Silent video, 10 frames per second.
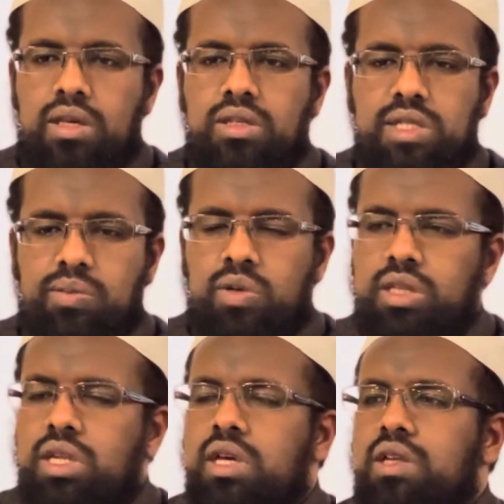Someone
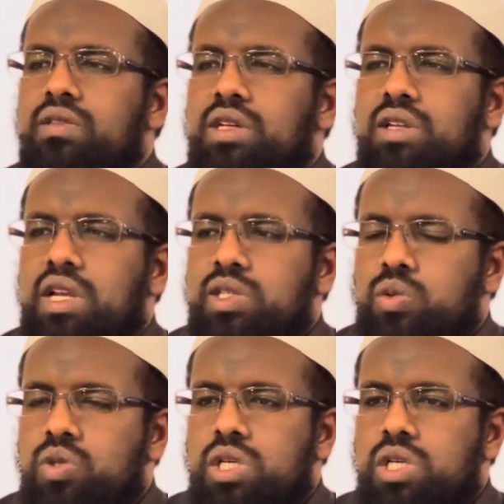that Allah Azza wa